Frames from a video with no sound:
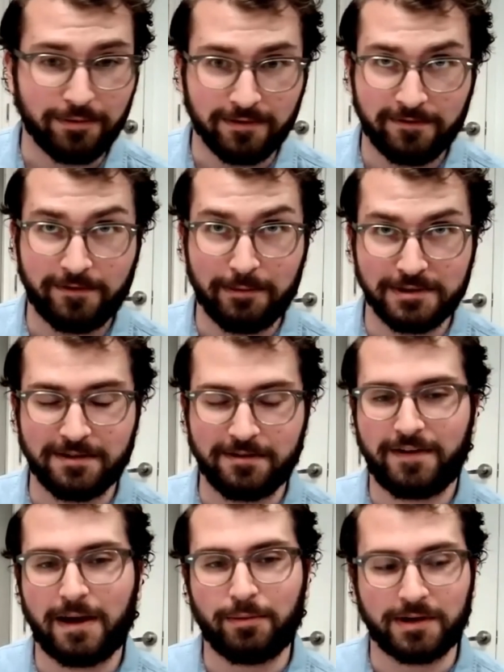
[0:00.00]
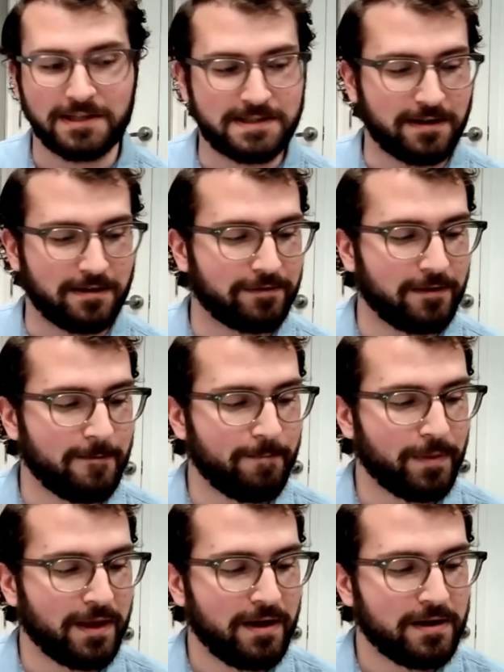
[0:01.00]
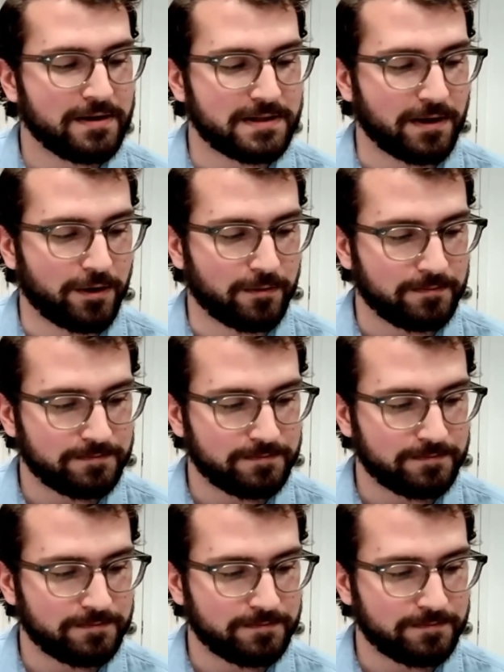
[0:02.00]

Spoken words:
fibers of the fabric itself. So